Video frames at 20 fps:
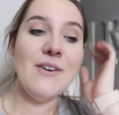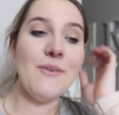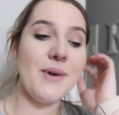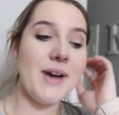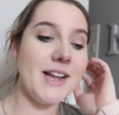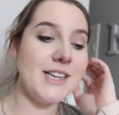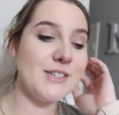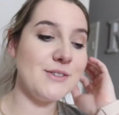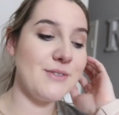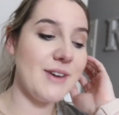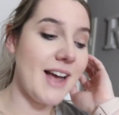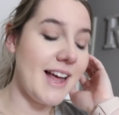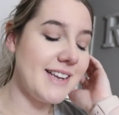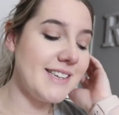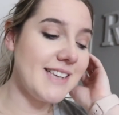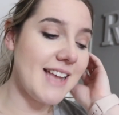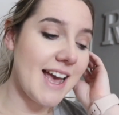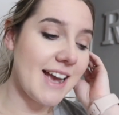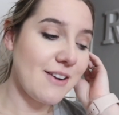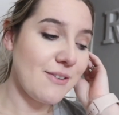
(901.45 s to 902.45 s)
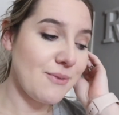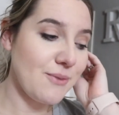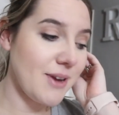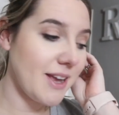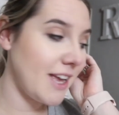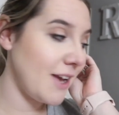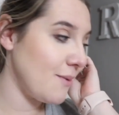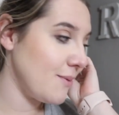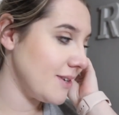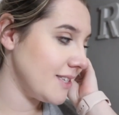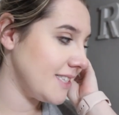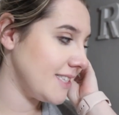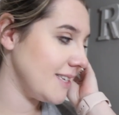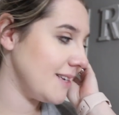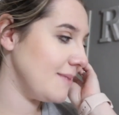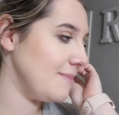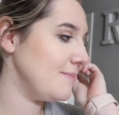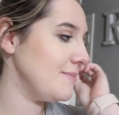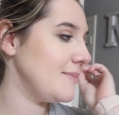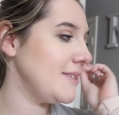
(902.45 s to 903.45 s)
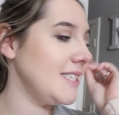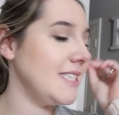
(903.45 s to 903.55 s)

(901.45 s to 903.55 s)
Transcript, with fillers: We had to redneck rig it with some